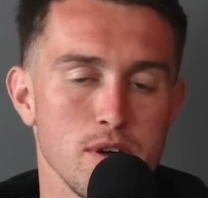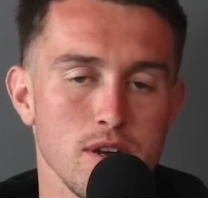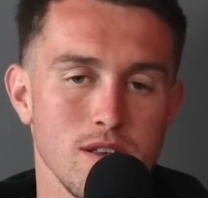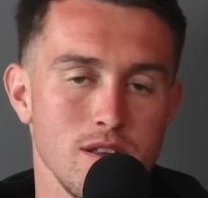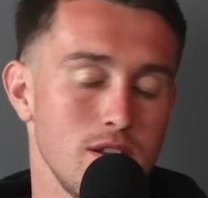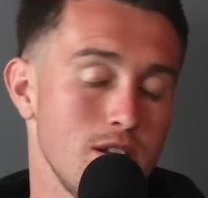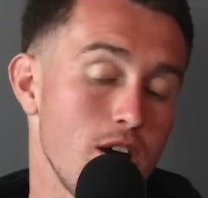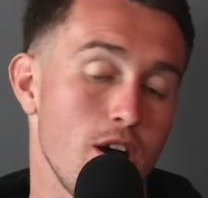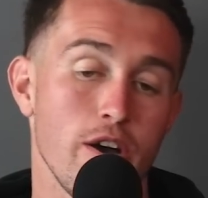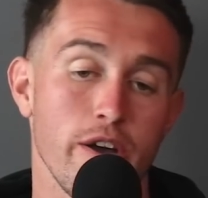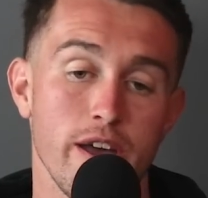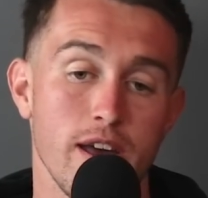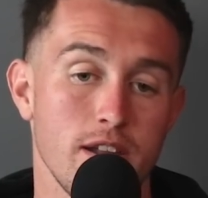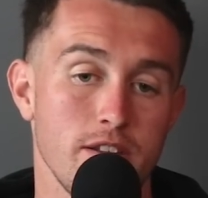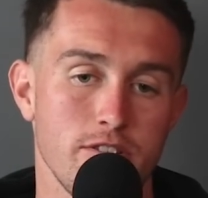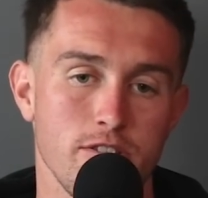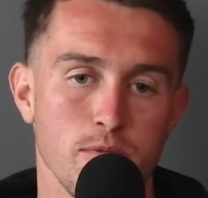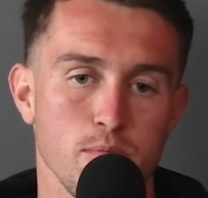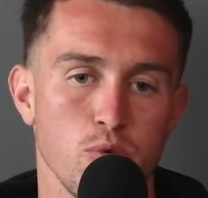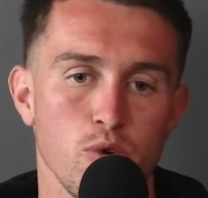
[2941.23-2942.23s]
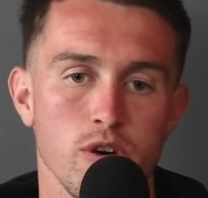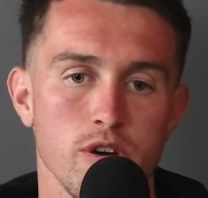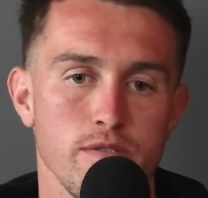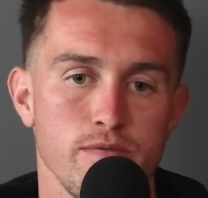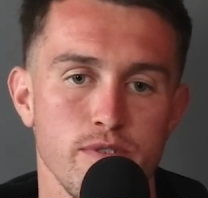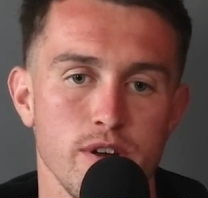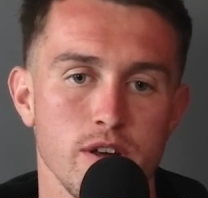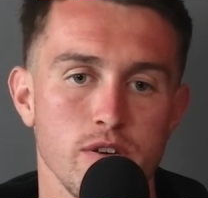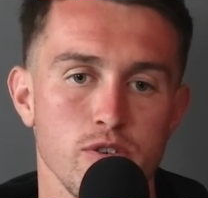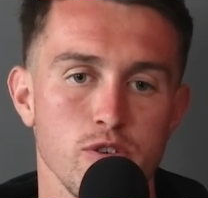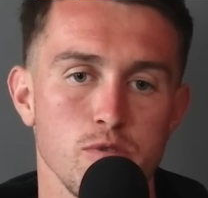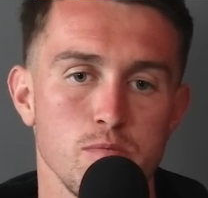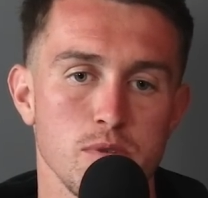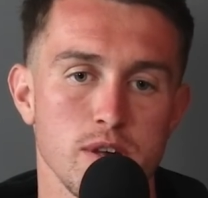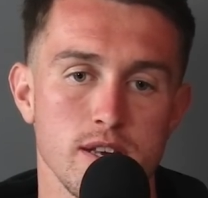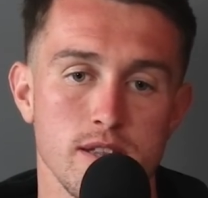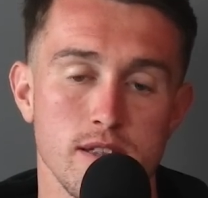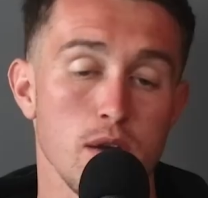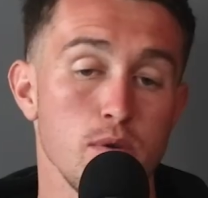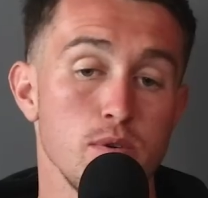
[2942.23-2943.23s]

But mm -hmm. no, mm-hmm. I had a supportive friend group.